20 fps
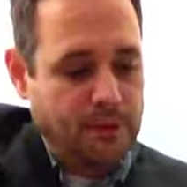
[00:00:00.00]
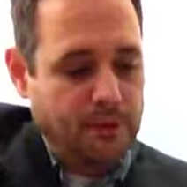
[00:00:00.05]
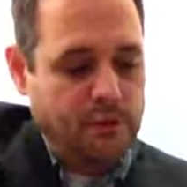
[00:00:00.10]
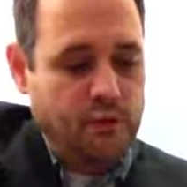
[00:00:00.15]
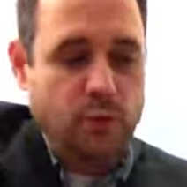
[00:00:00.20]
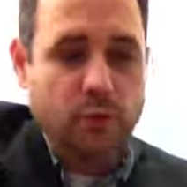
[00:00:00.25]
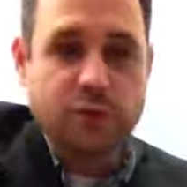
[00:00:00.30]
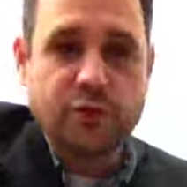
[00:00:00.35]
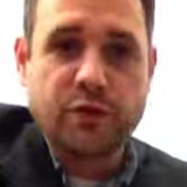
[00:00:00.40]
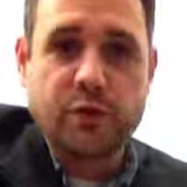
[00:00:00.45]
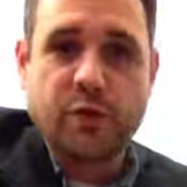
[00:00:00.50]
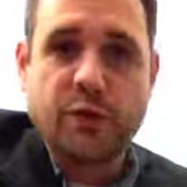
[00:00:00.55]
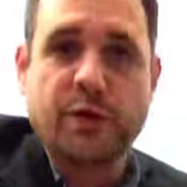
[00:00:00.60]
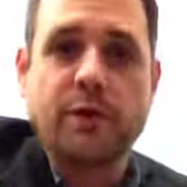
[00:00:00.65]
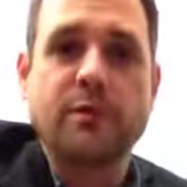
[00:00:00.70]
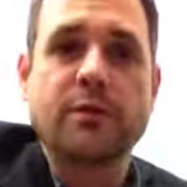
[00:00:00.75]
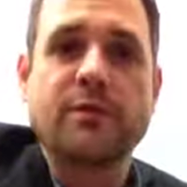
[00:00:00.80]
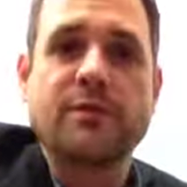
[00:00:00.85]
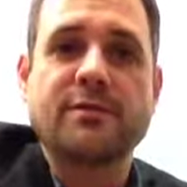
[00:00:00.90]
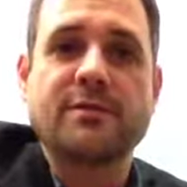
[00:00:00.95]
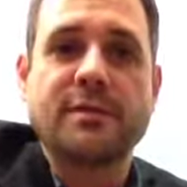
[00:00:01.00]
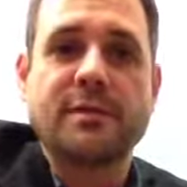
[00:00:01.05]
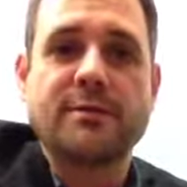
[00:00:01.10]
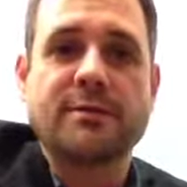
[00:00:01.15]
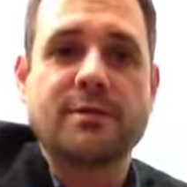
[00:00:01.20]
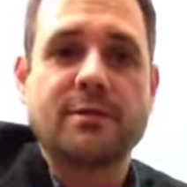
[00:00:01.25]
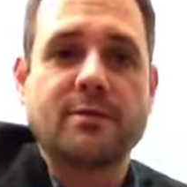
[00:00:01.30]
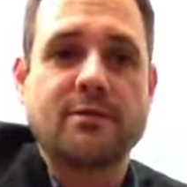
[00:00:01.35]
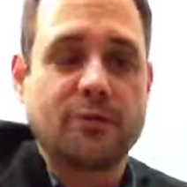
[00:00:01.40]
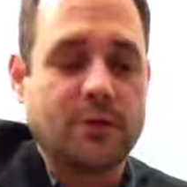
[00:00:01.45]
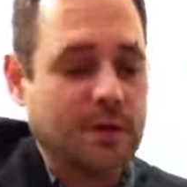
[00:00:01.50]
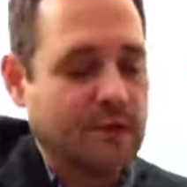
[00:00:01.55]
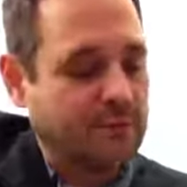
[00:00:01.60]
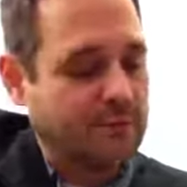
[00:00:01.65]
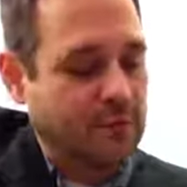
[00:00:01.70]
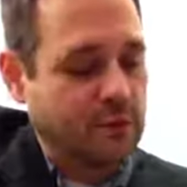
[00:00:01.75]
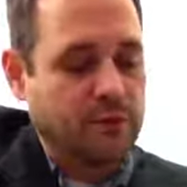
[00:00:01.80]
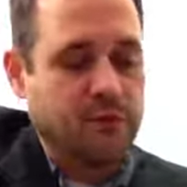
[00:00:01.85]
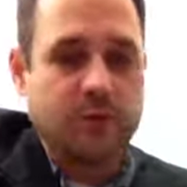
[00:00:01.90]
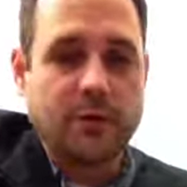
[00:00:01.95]
So we'll start here on the 6th string,
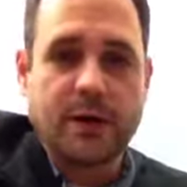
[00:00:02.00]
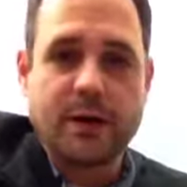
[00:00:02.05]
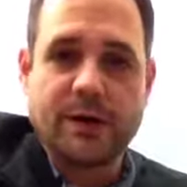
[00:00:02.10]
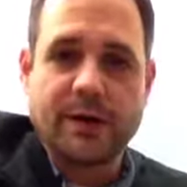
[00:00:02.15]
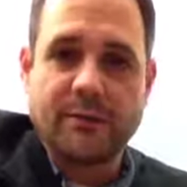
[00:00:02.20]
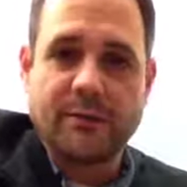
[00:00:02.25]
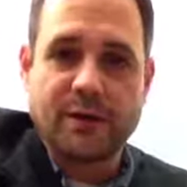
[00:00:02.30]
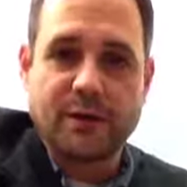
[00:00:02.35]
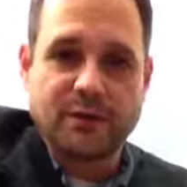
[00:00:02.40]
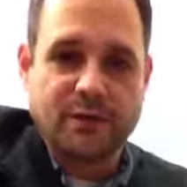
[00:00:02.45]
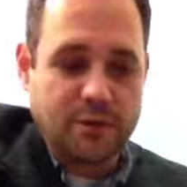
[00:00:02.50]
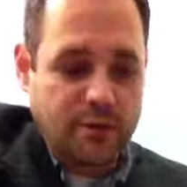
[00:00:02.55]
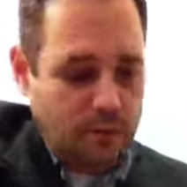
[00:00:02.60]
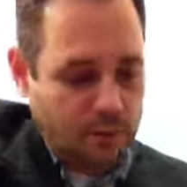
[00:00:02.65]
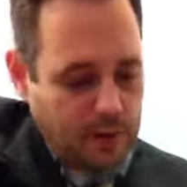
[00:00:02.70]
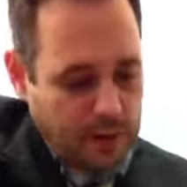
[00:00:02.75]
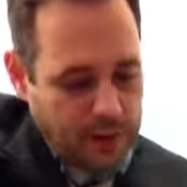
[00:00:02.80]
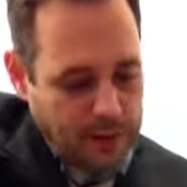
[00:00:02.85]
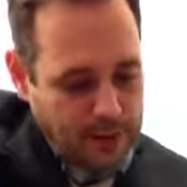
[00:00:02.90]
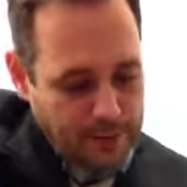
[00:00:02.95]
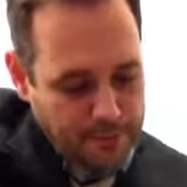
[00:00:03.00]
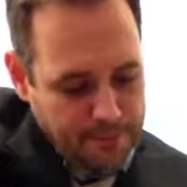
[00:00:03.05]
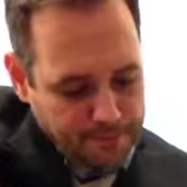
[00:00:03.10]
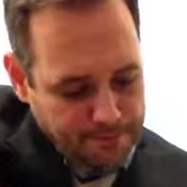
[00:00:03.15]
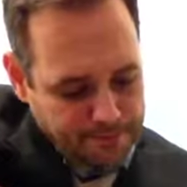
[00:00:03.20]
5th fret, giving us the note A.